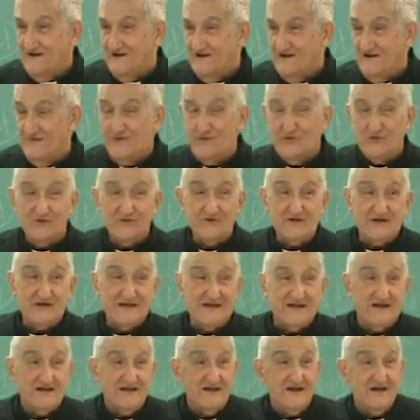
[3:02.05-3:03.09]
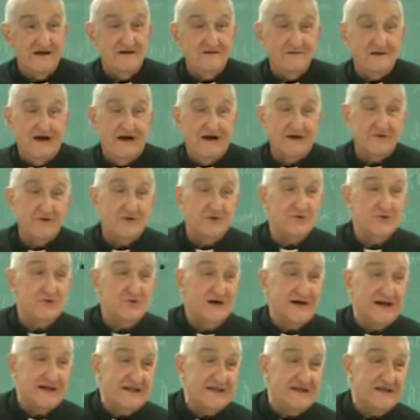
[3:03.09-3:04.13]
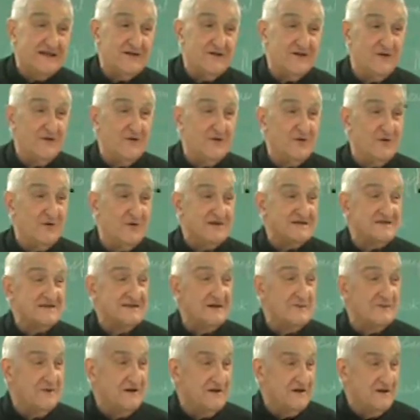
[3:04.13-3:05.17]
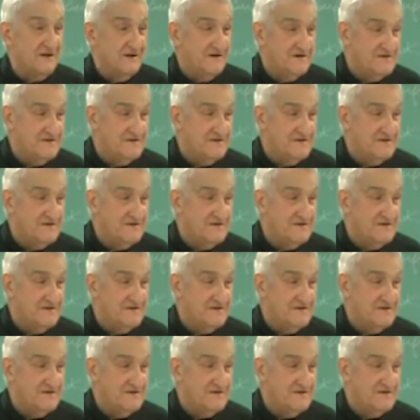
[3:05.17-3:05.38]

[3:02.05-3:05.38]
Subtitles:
If you don't react, either you are dead or you are sleeping.